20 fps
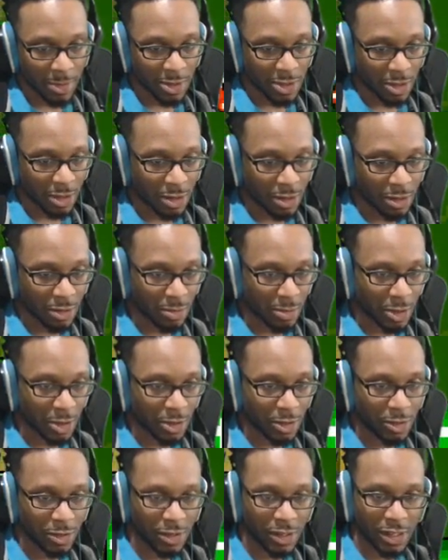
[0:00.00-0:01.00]
Tall or
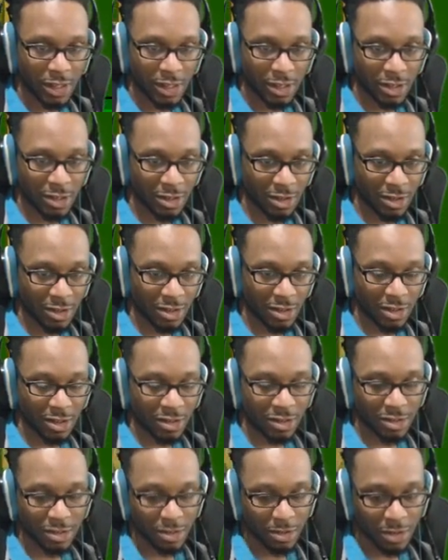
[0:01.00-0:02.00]
Mario can get it.
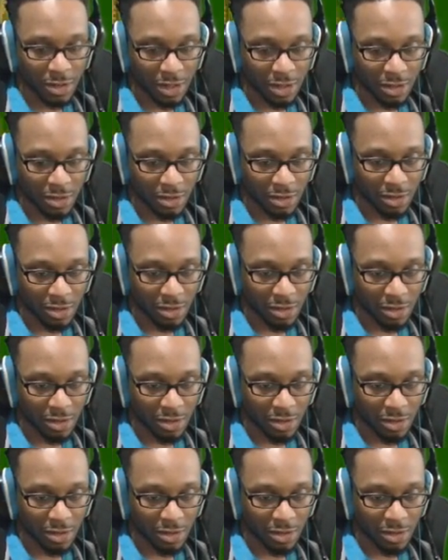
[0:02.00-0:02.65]
So close.